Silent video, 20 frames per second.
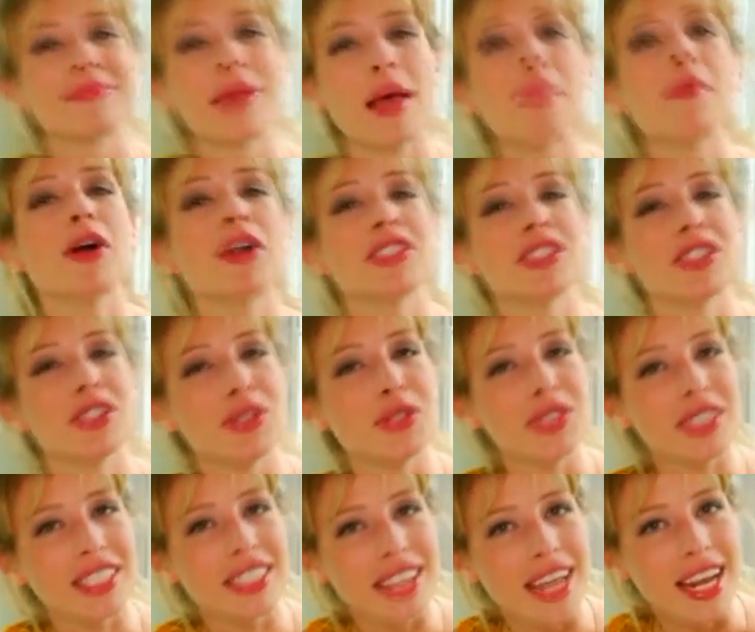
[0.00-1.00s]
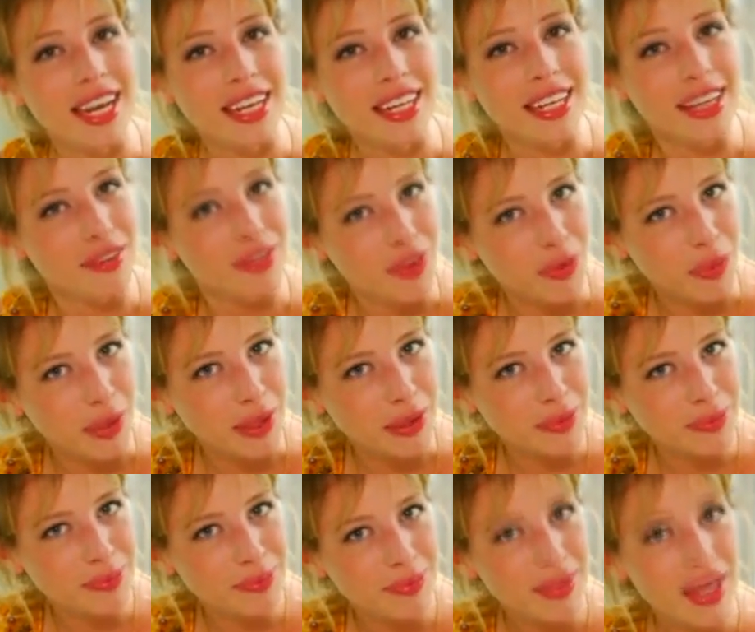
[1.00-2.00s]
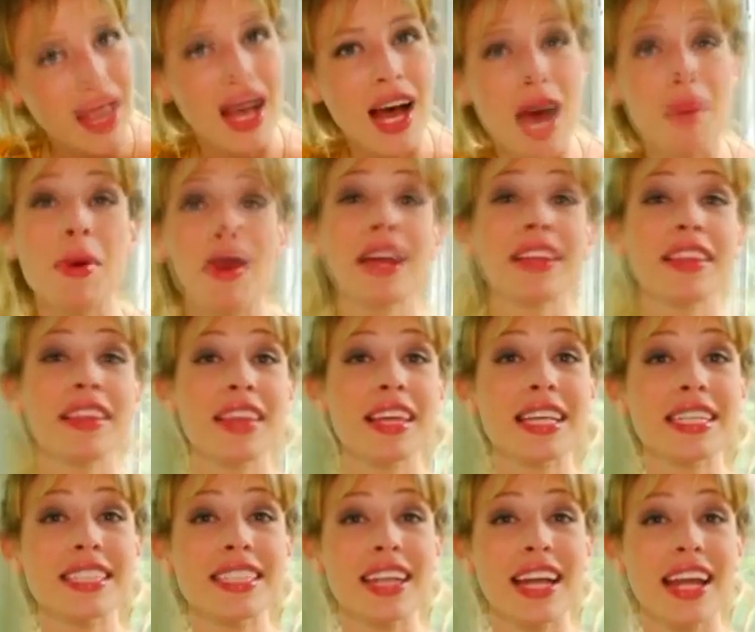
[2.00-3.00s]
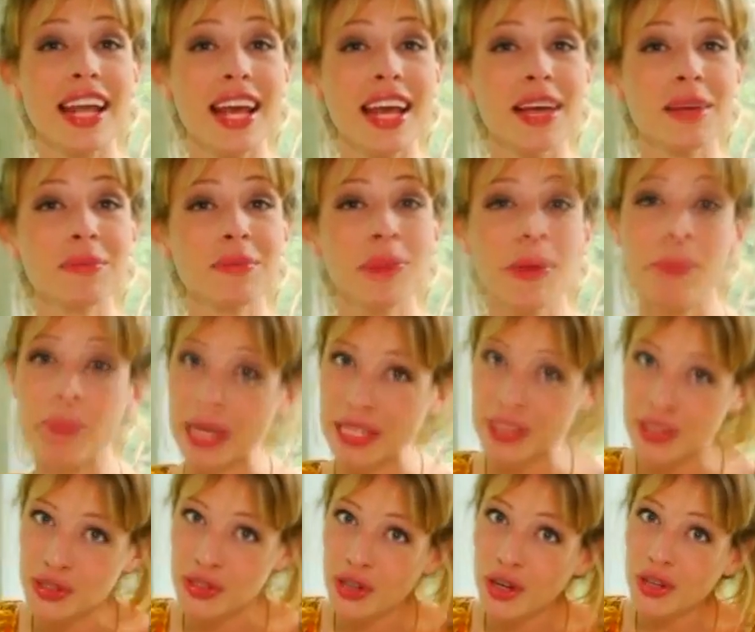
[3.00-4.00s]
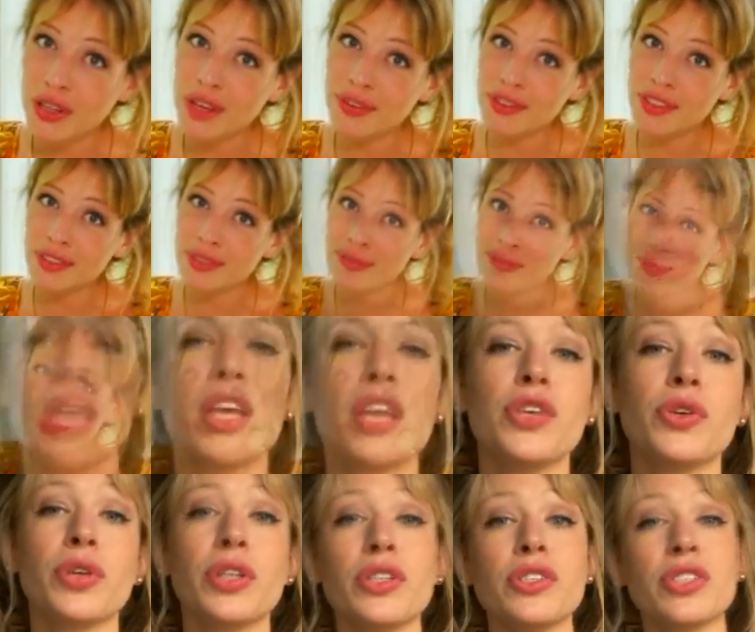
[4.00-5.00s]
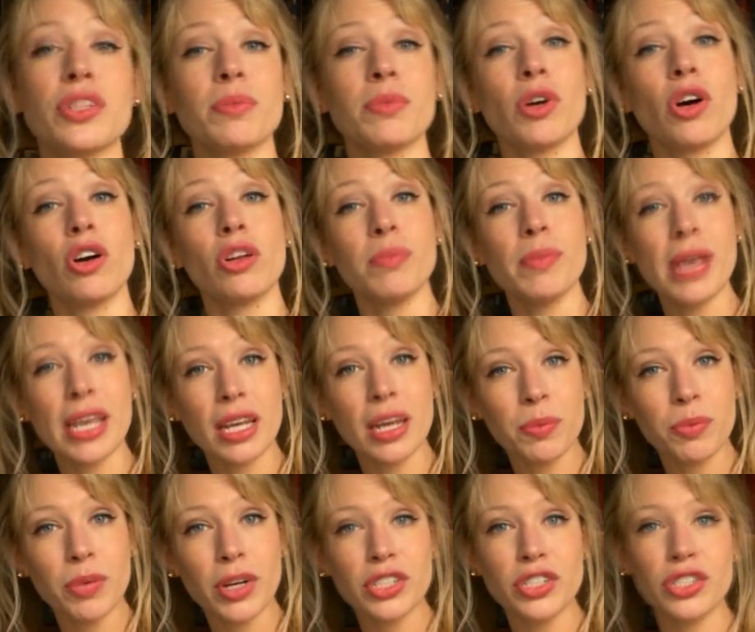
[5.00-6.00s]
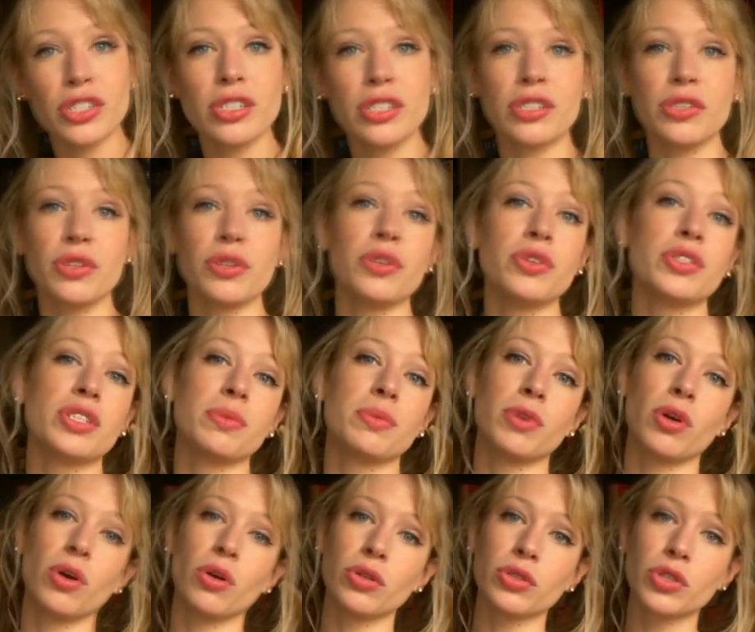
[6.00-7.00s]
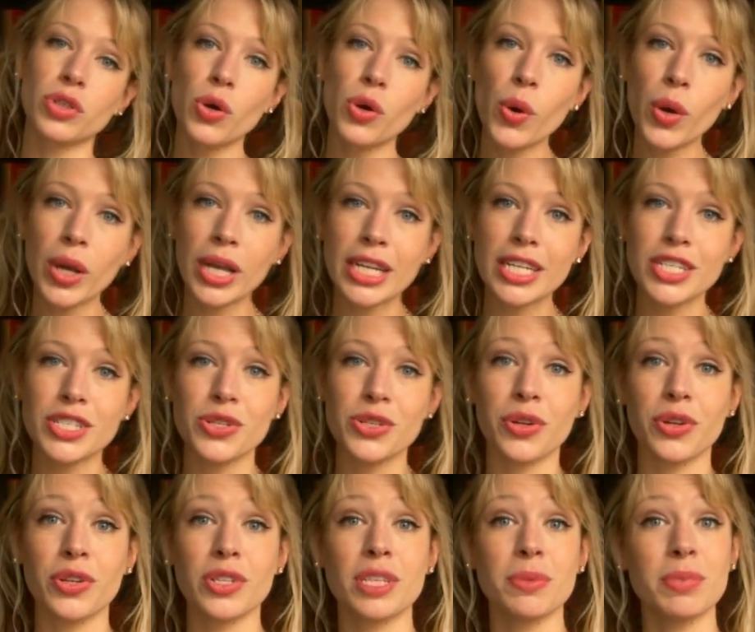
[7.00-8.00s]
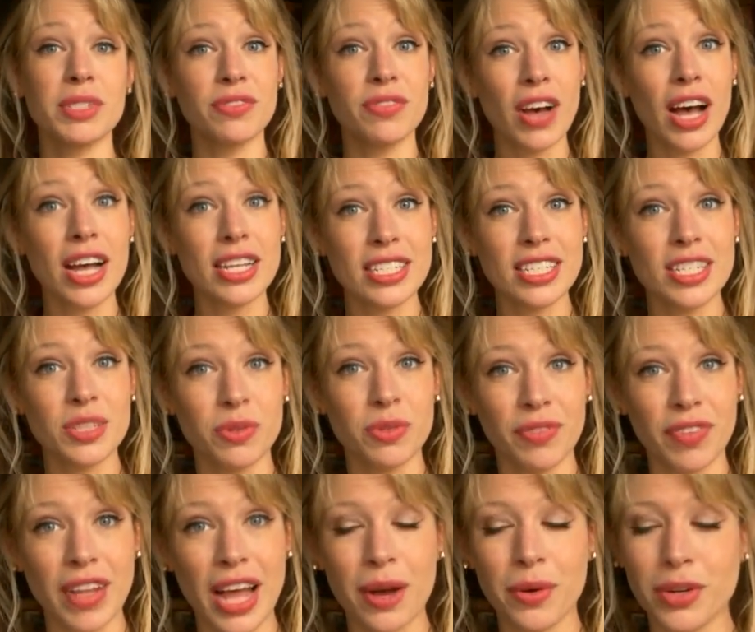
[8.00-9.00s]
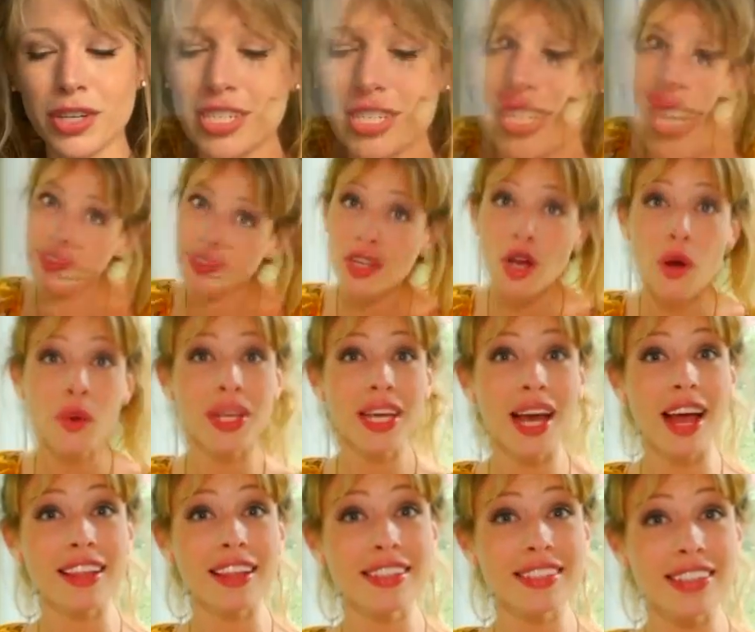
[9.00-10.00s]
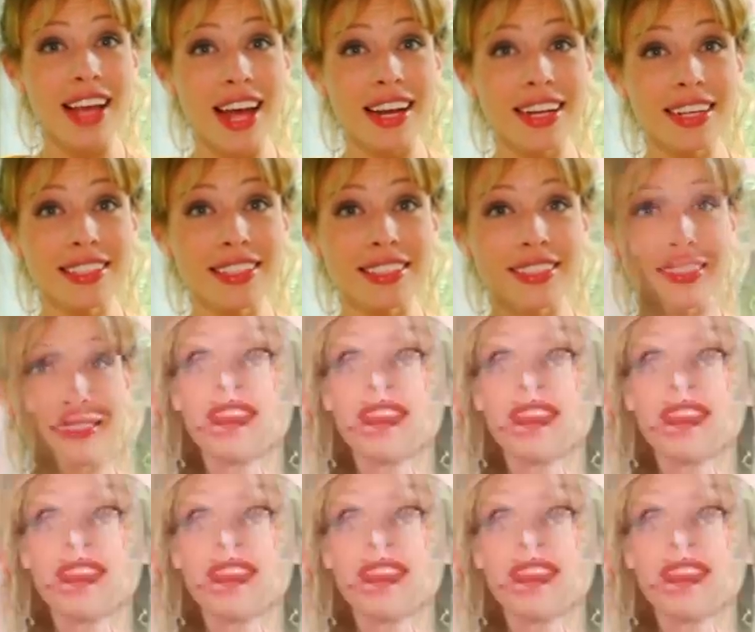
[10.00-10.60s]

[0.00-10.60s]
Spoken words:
Multitudes containing, if you will. Among the things that I am, mason jar lover. You can use them to hold makeup brushes, you can use them to hold coins, you can use them as vases with flowers. Coney Island addict.